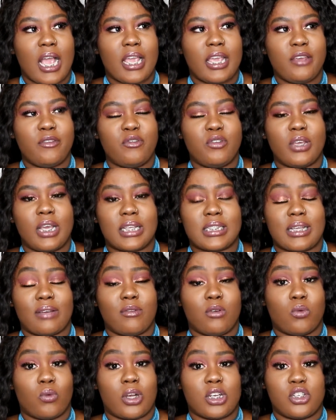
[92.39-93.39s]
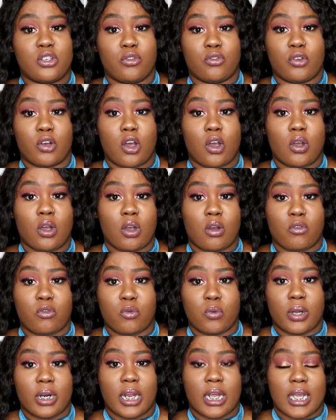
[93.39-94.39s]
if you guys haven't watched the vlog of
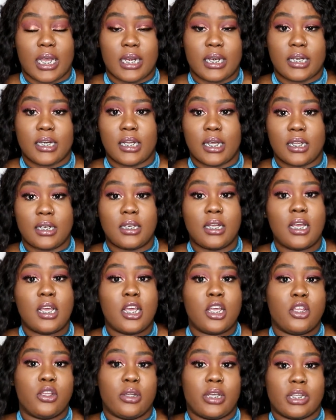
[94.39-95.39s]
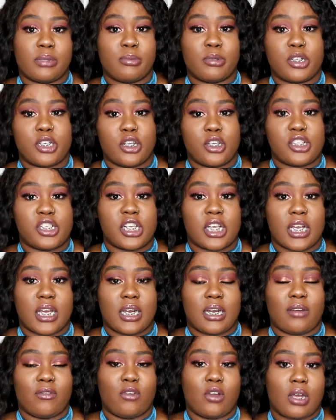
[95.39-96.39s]
when I got it done, you guys make sure you check
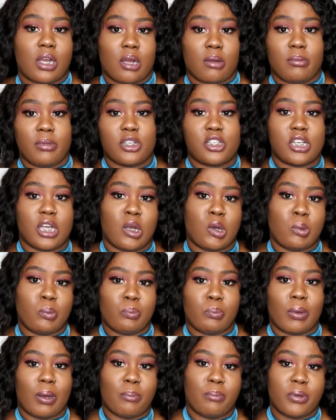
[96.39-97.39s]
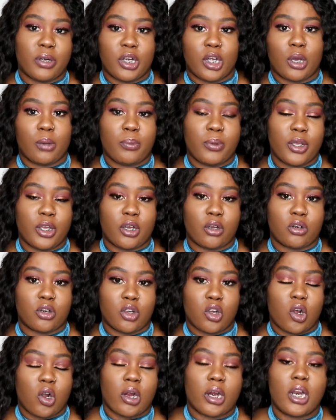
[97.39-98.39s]
out that vlog. I'll make sure I put it up here on the
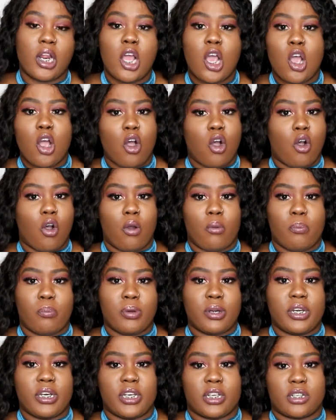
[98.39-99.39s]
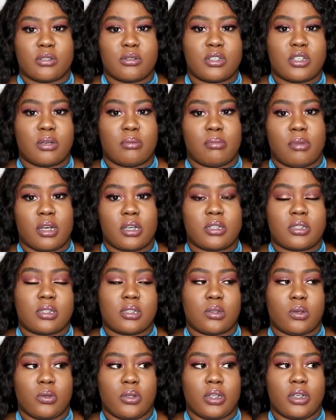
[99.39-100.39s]
card or put it in the description box,
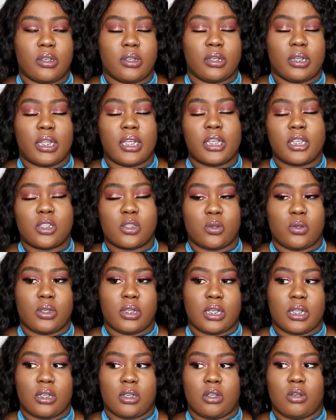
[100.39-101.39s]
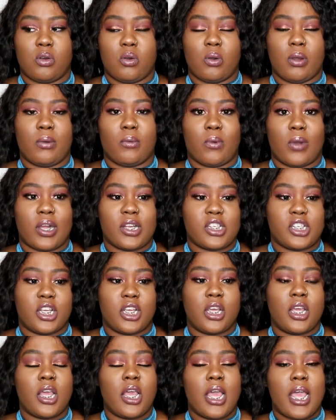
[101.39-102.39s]
so the link, so you can go and watch
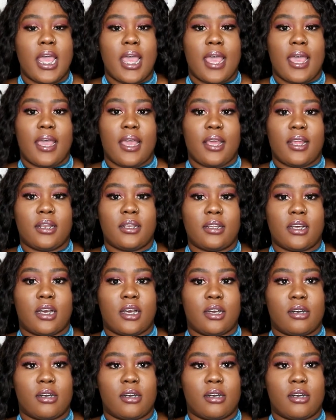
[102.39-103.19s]
it. And